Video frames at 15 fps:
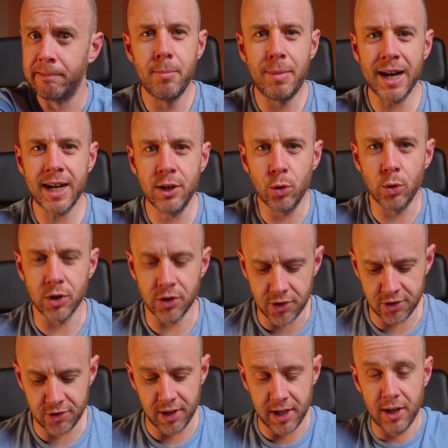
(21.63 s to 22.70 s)
Back in August
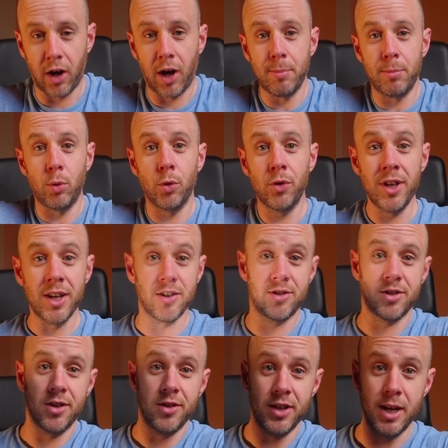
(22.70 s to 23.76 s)
this year, I bought
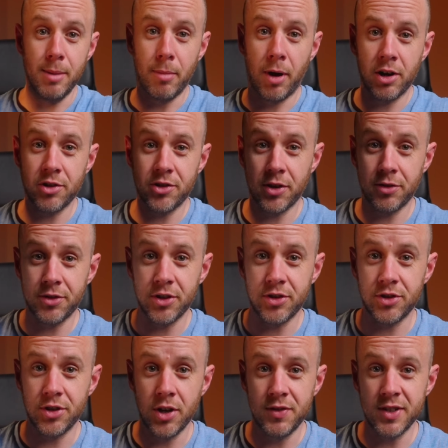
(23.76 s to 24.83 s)
this, the Microsoft
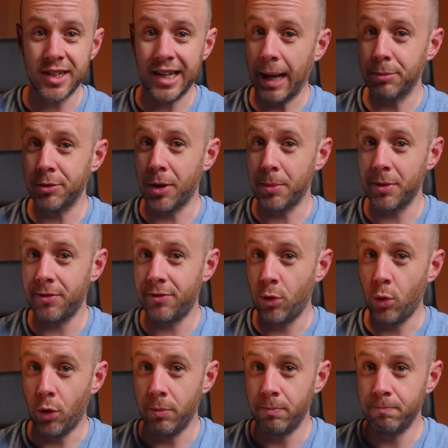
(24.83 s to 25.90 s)
Surface Laptop 4.